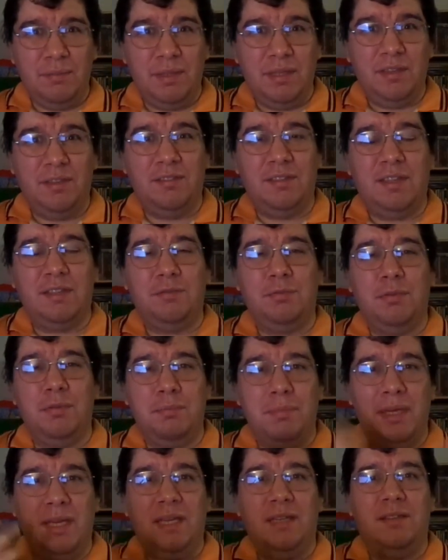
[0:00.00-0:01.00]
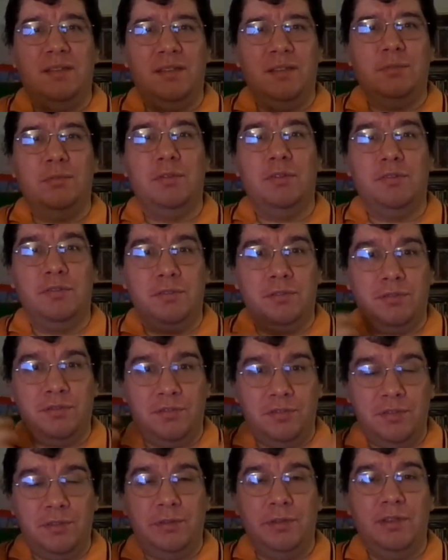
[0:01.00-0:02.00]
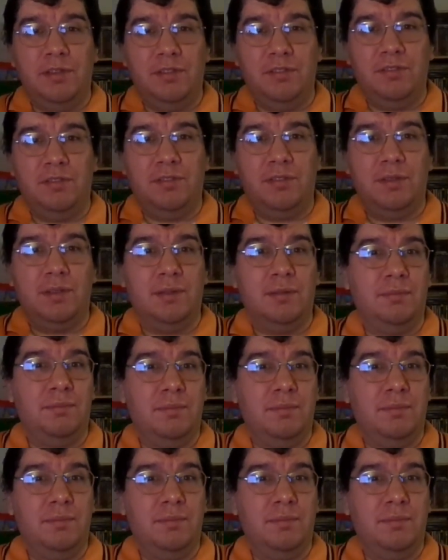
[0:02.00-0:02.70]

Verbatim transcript: because that's what made the original series